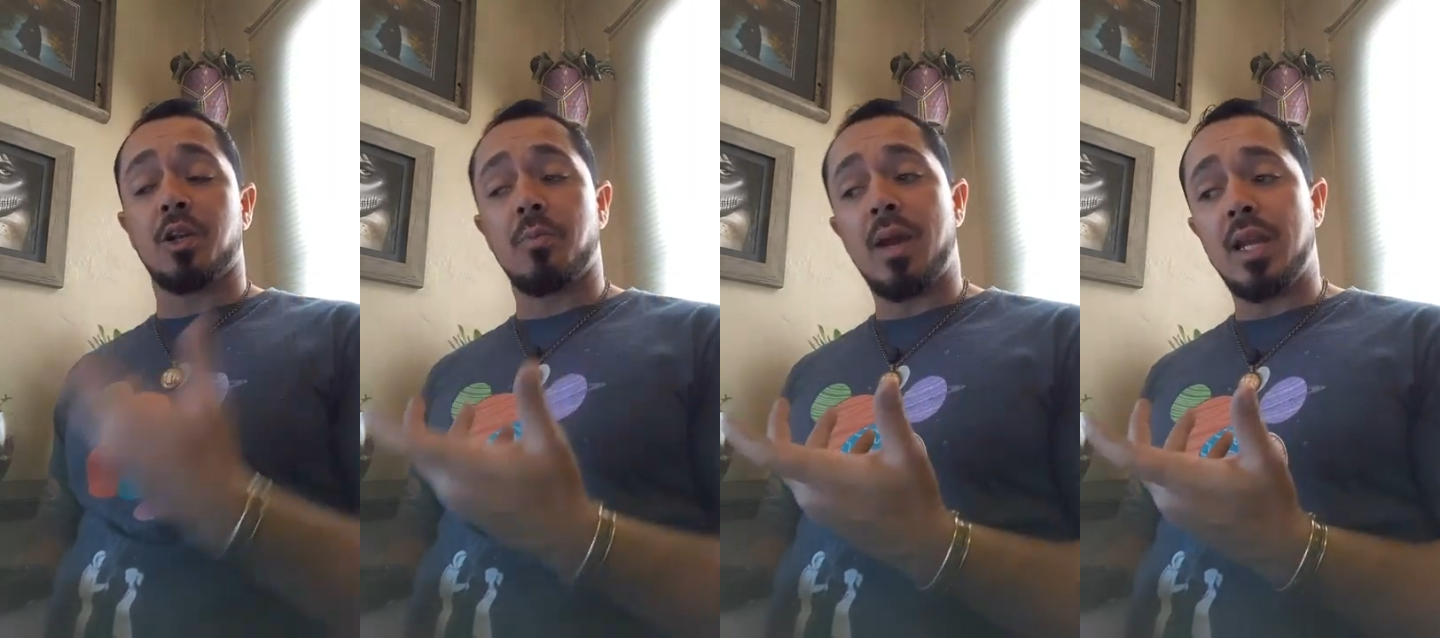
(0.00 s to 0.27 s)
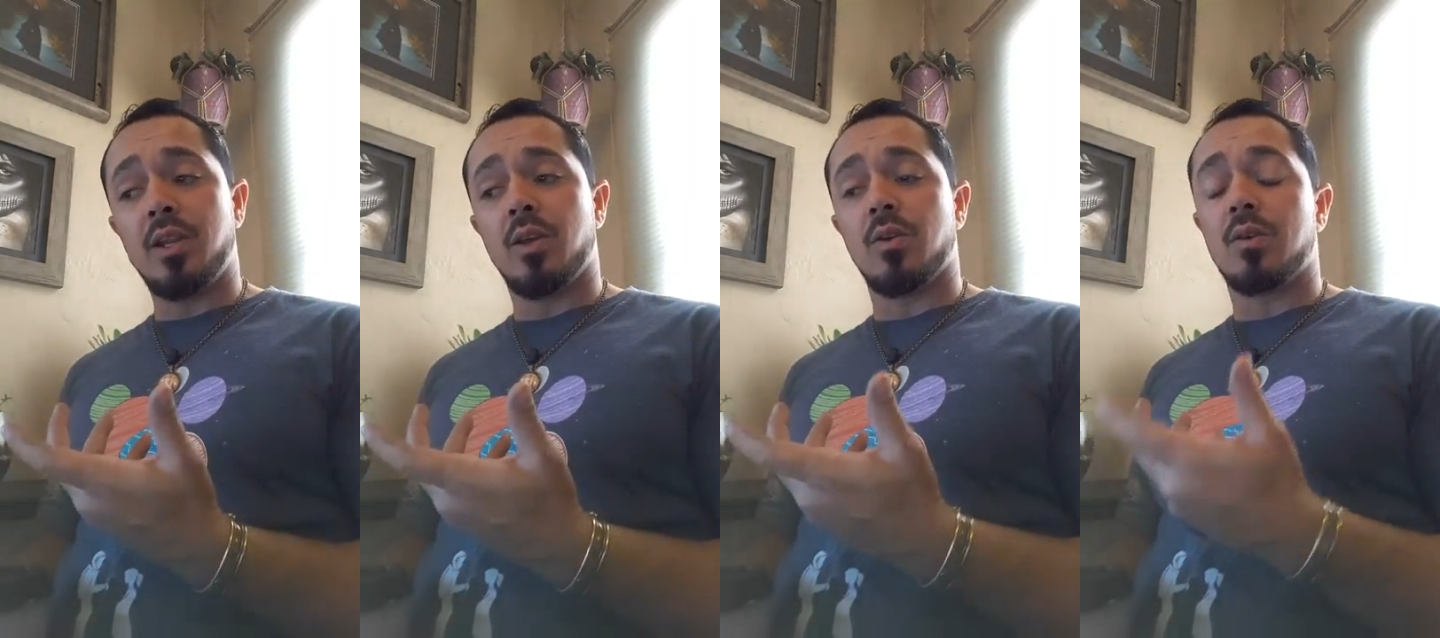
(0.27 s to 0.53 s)
your
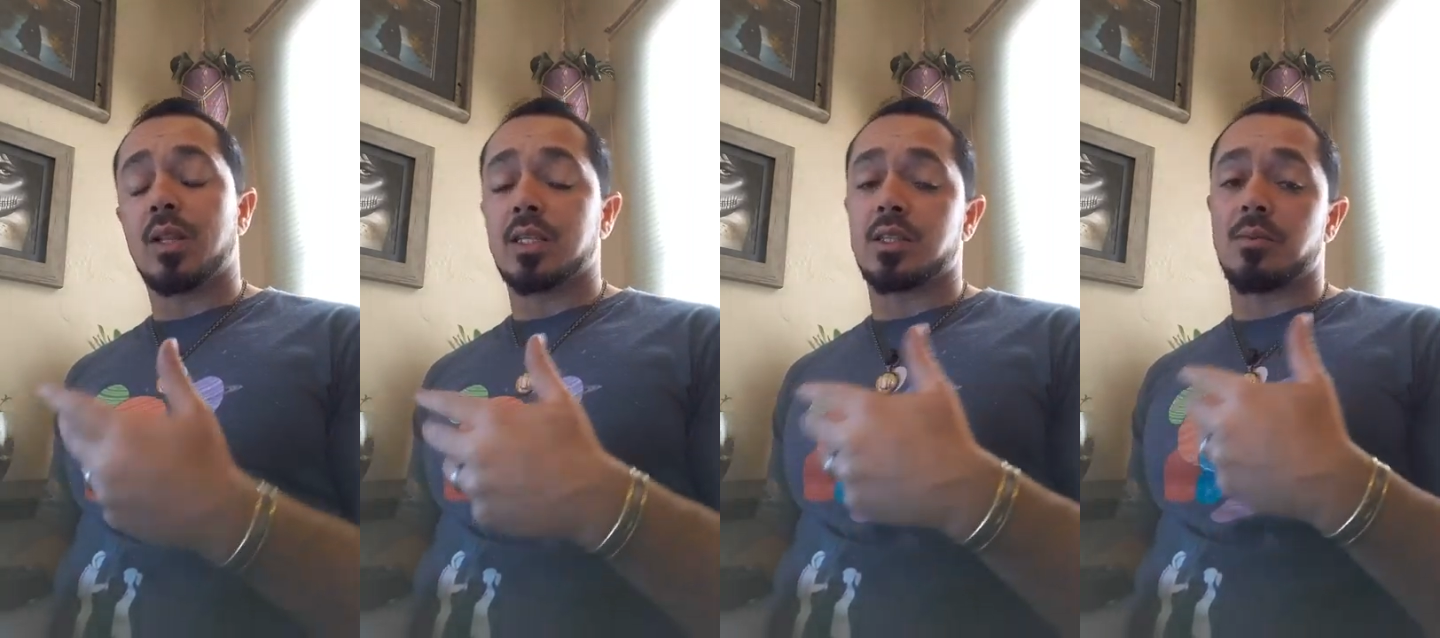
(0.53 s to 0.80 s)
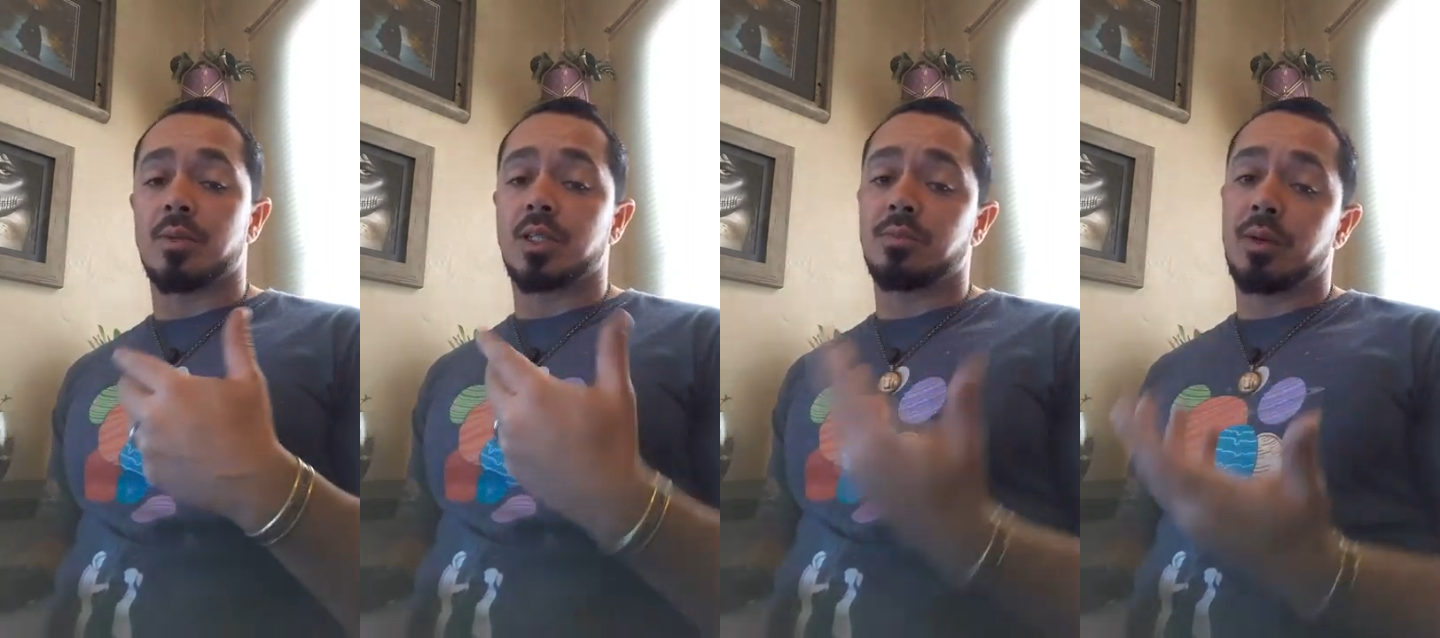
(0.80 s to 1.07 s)
menu, that's
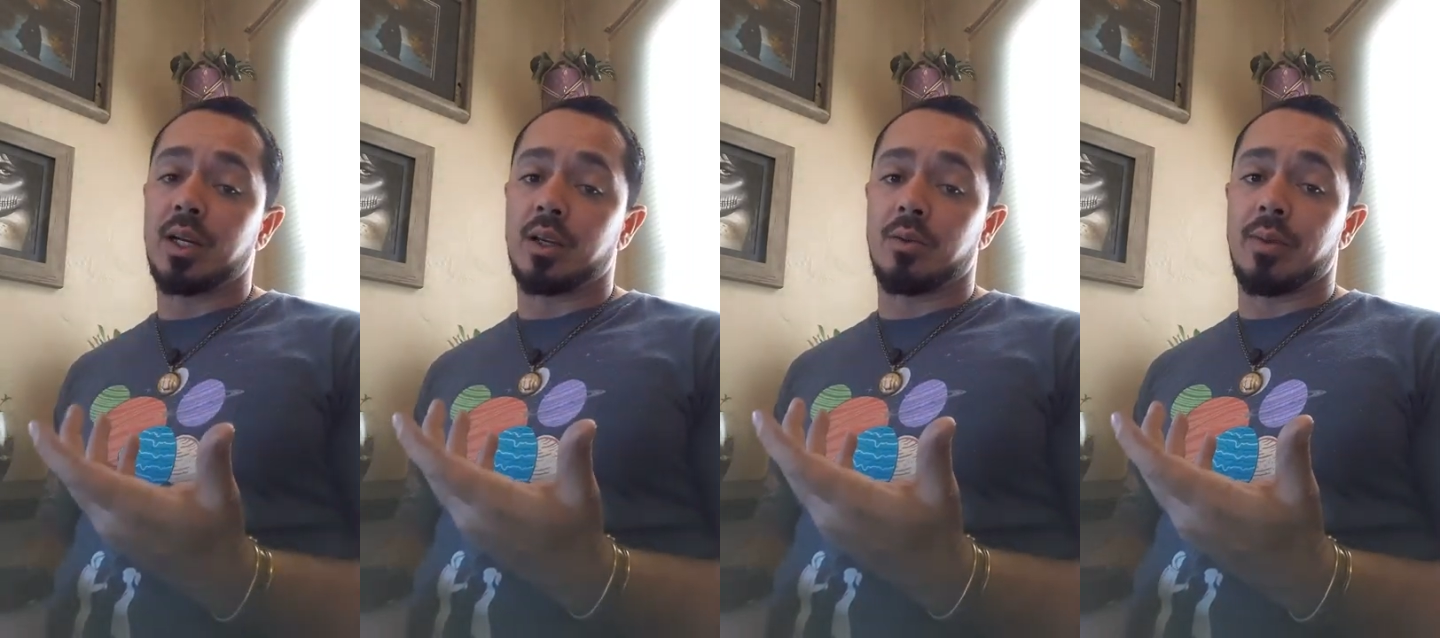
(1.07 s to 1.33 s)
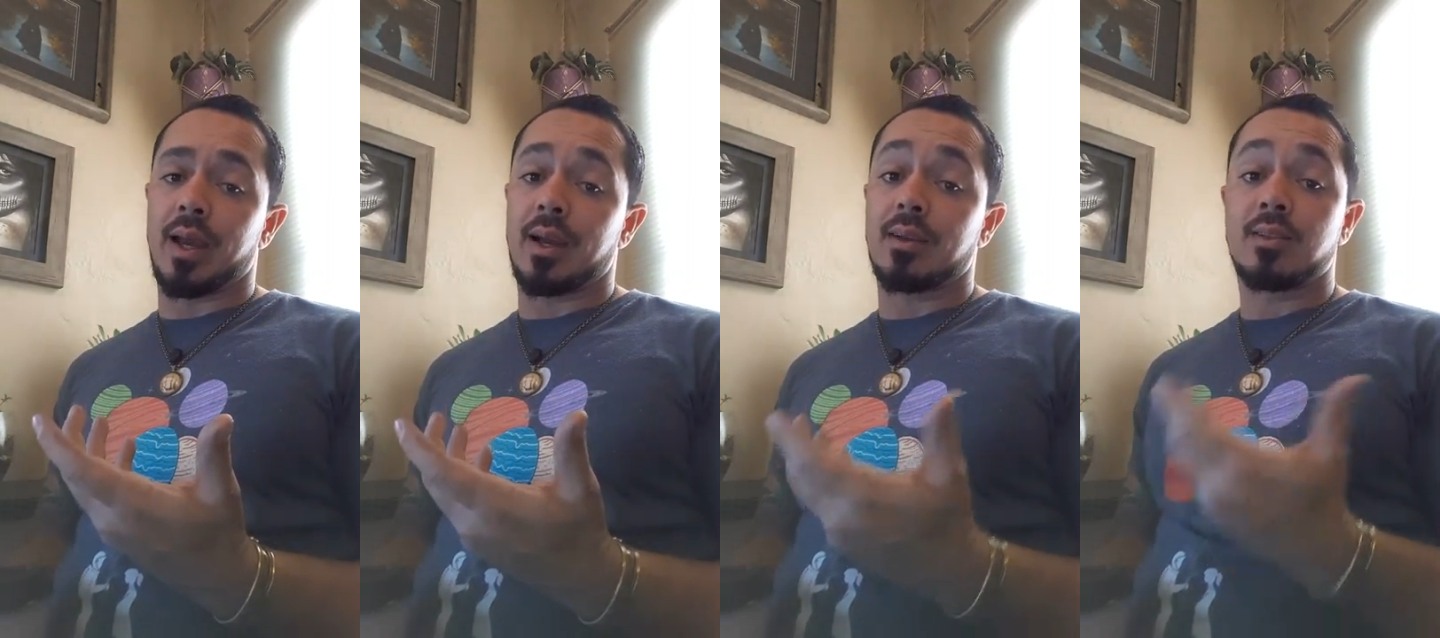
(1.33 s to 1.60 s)
how much money you'll
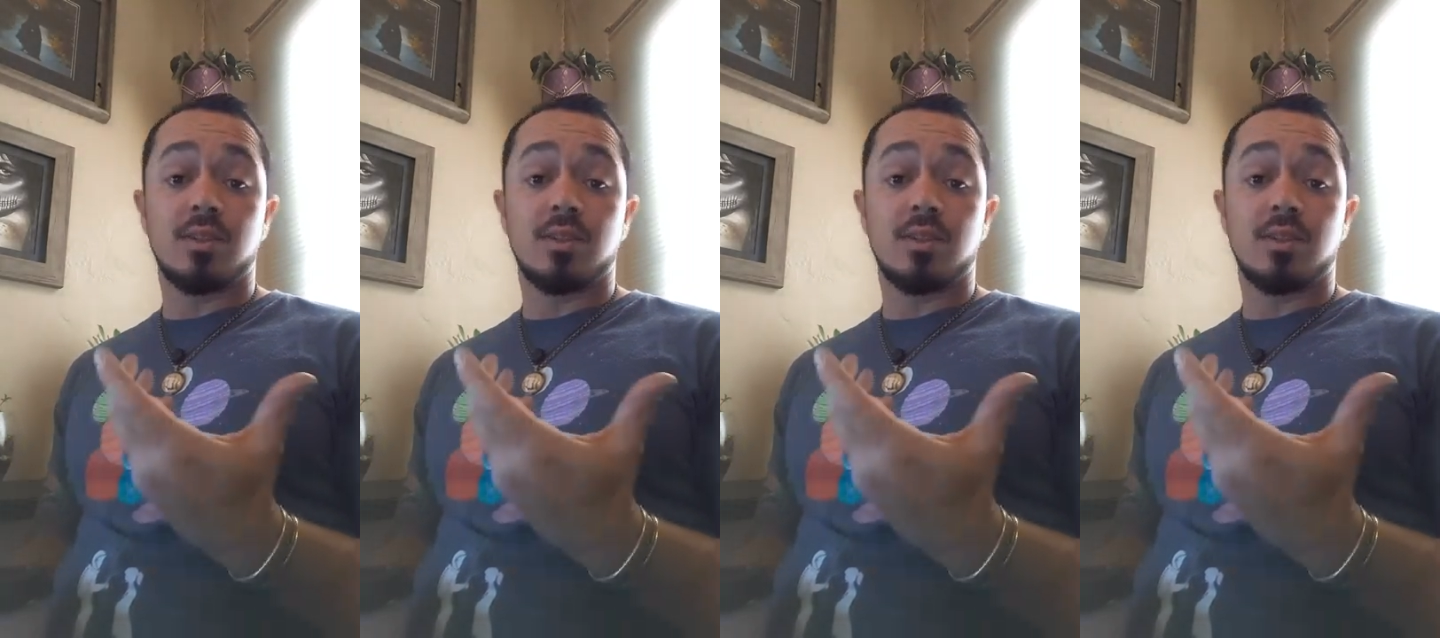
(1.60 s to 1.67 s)
make.